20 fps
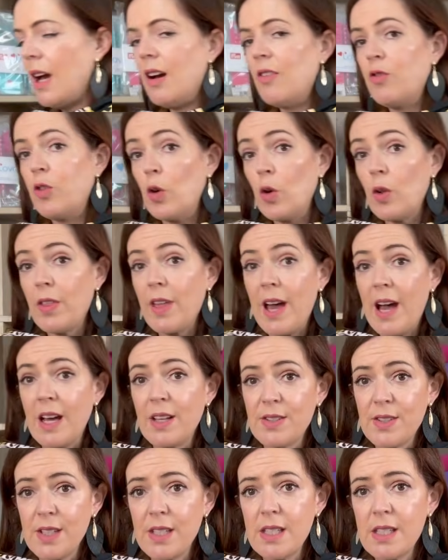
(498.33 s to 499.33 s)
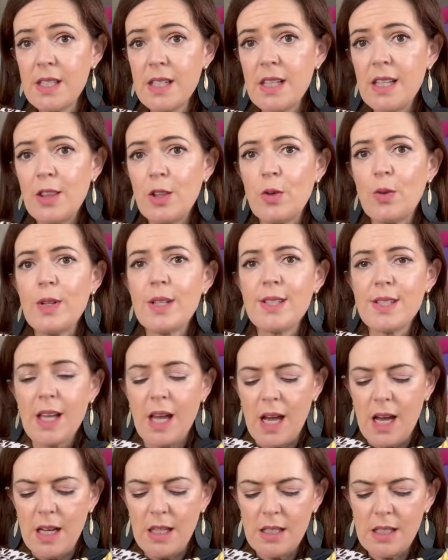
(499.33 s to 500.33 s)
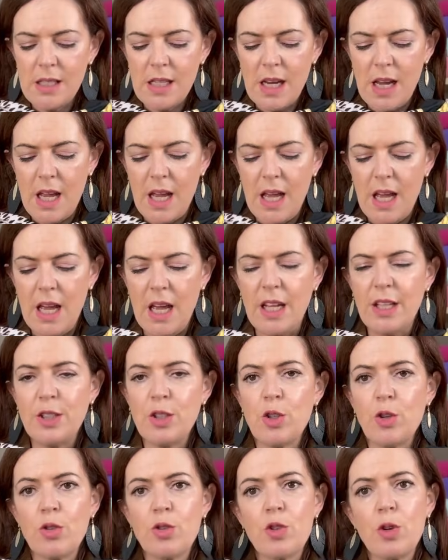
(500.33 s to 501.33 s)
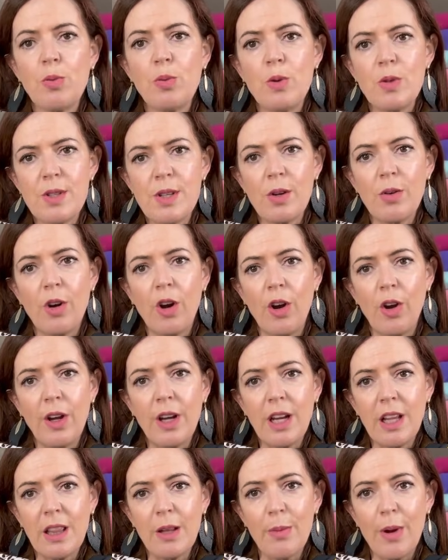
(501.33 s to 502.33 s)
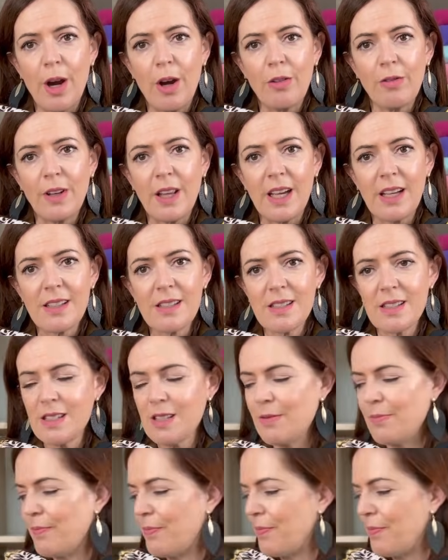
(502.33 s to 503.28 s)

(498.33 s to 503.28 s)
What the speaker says: 4,000 in the Resant and 000 in the Mariflex.